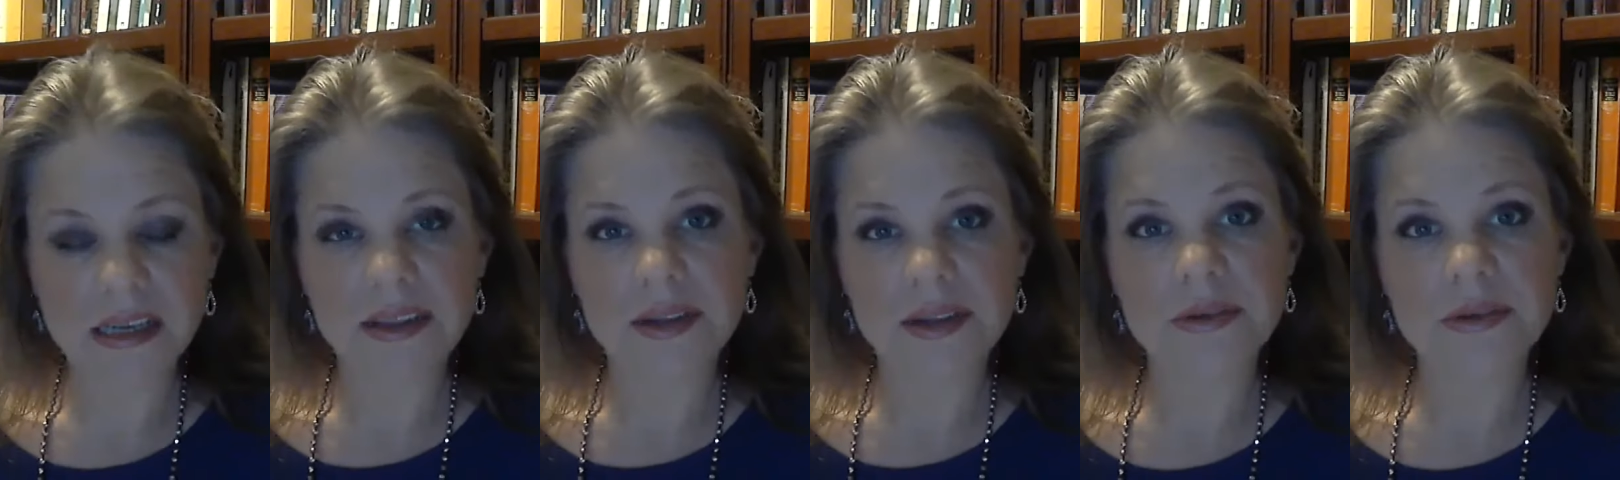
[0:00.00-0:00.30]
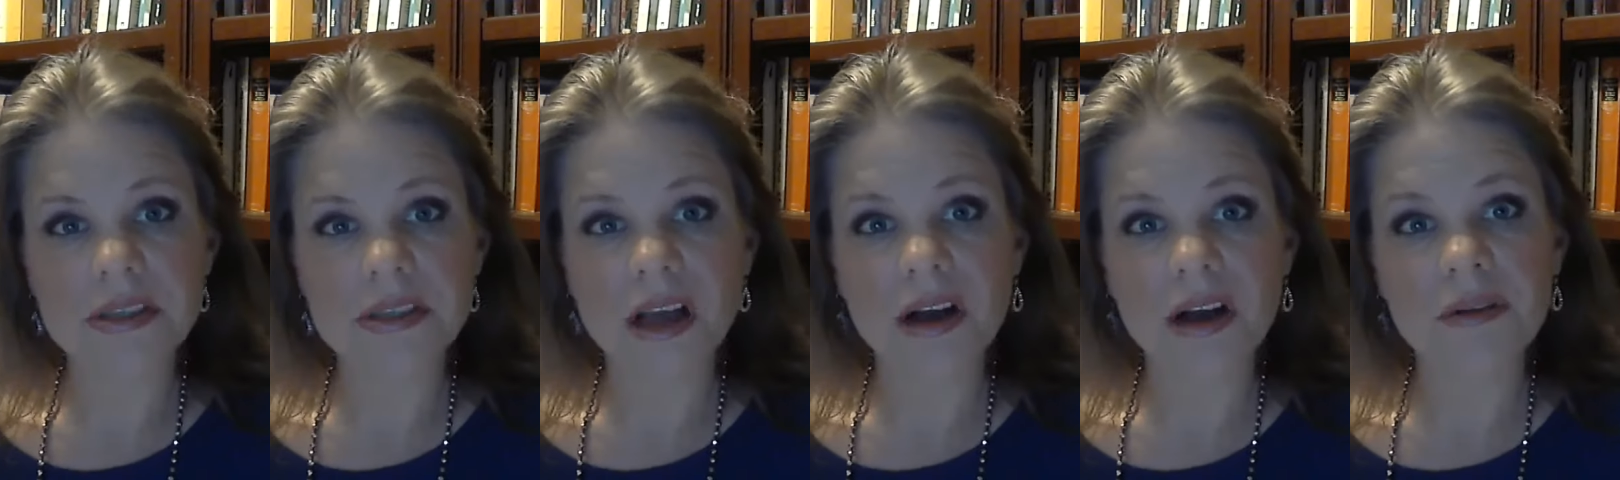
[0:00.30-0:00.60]
there
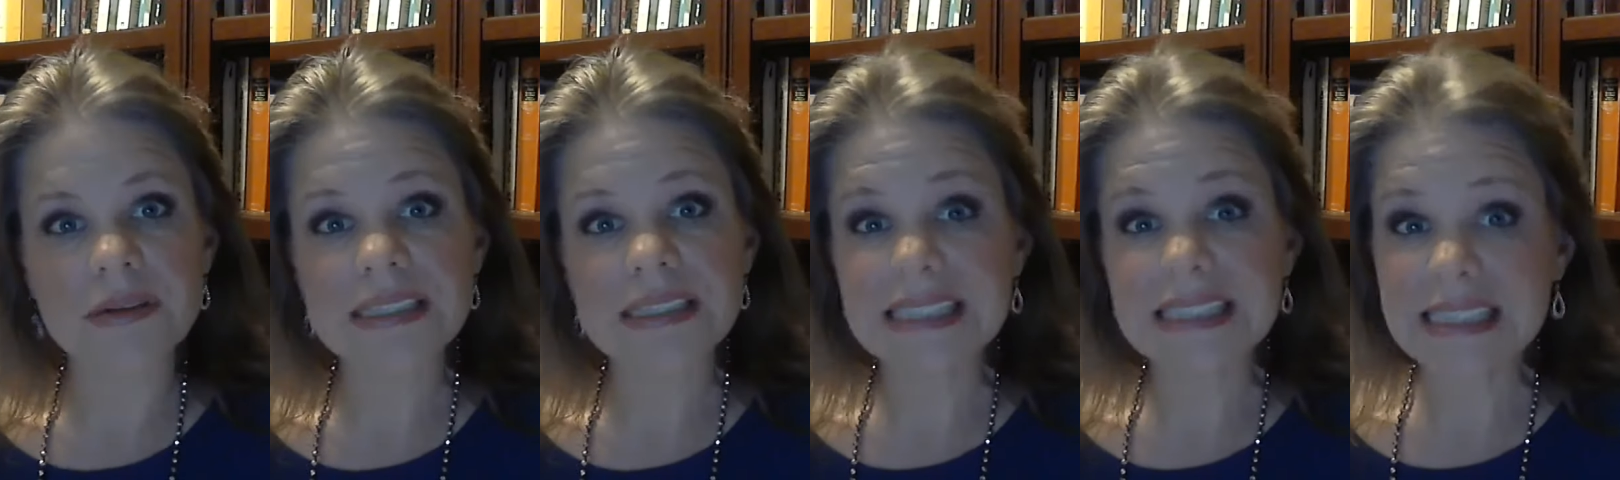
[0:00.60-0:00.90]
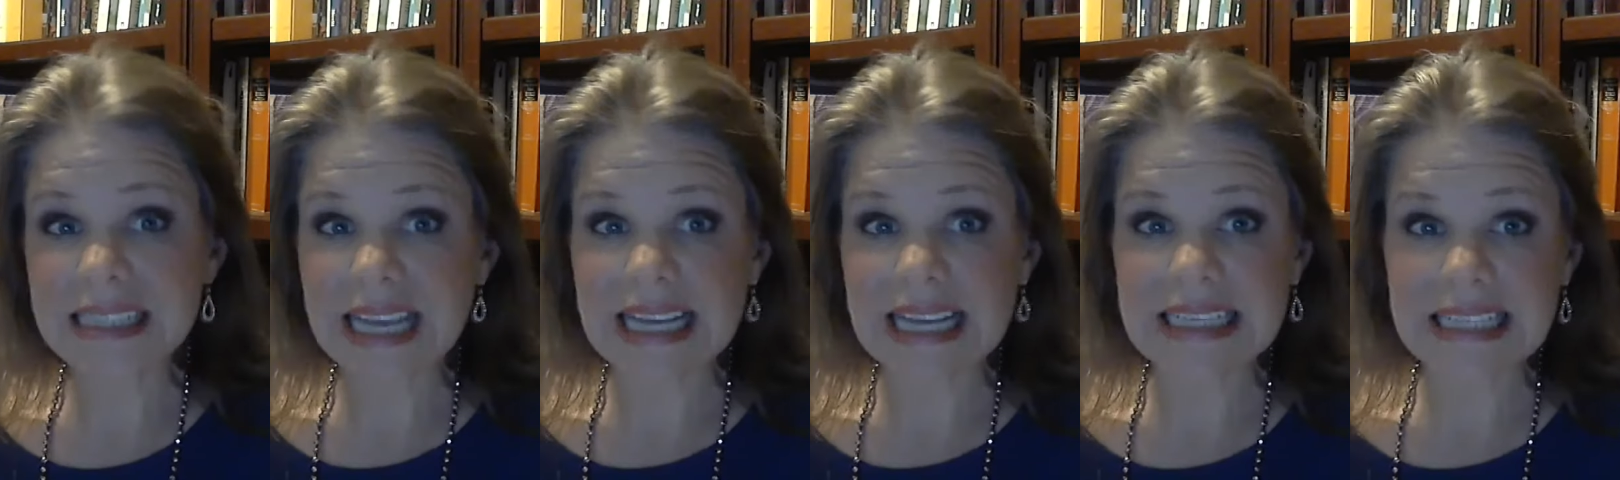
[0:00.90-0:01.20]
was always
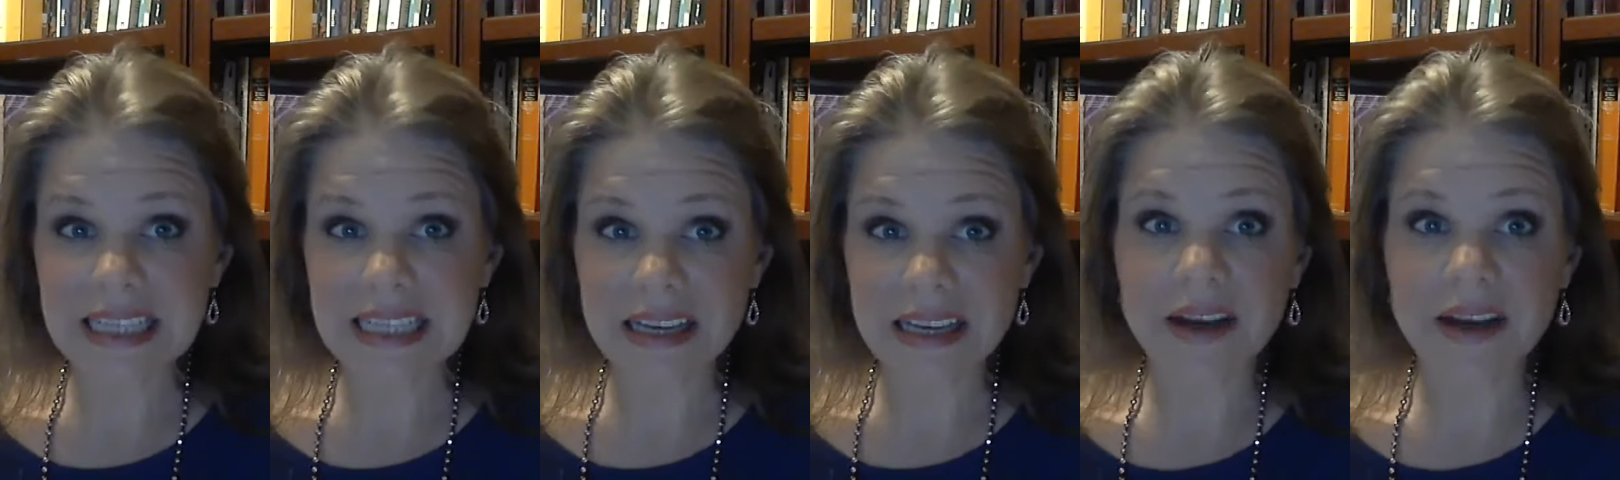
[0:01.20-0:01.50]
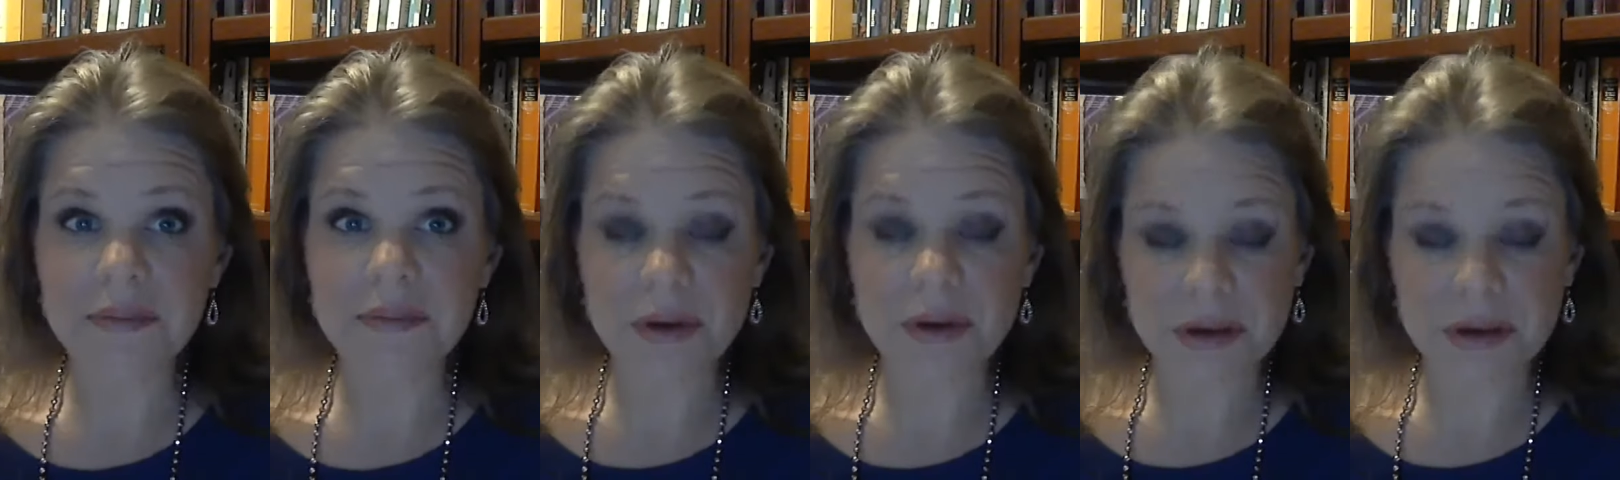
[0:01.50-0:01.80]
this idea
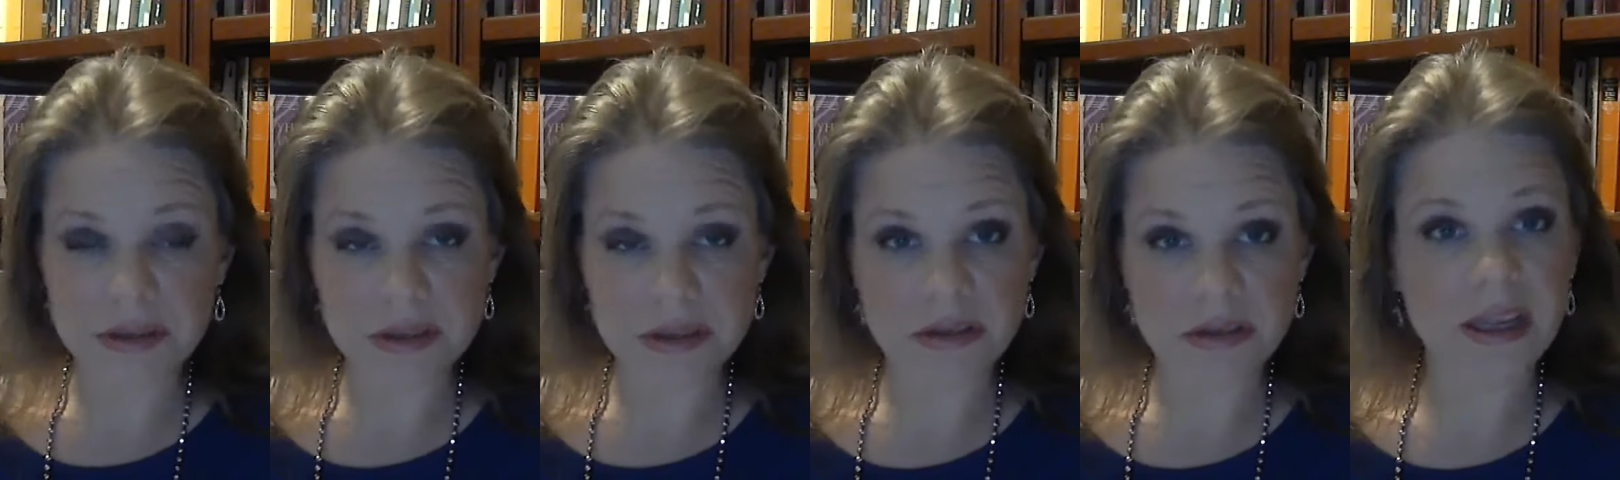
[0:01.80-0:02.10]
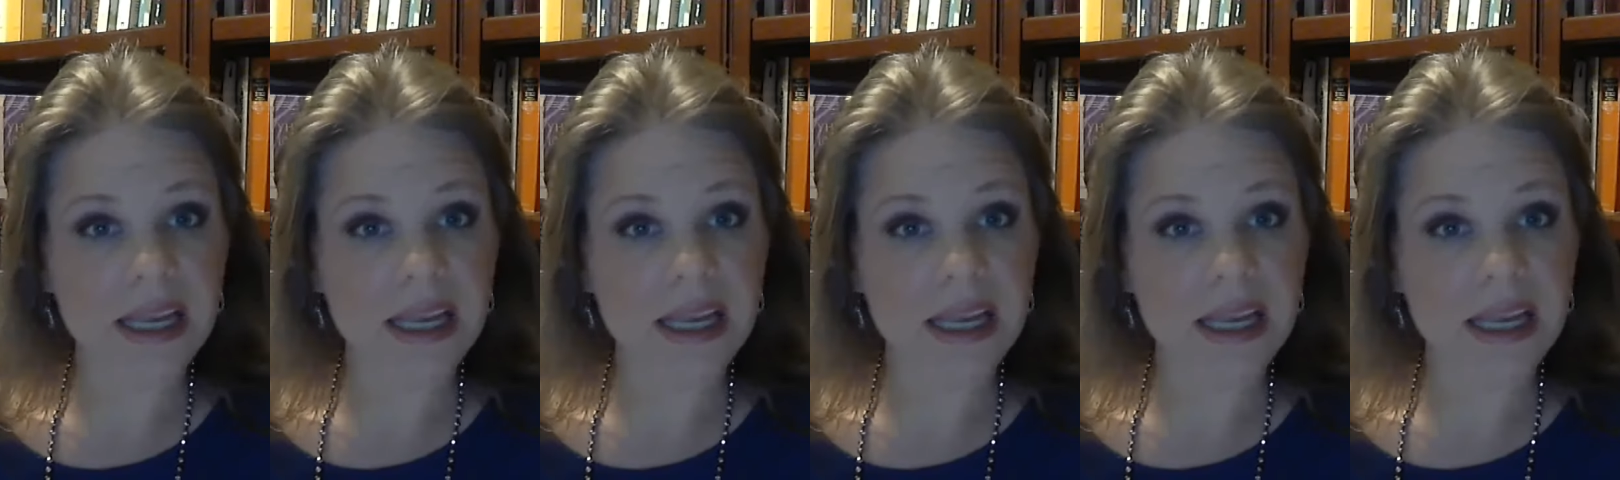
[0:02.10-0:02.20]
of personal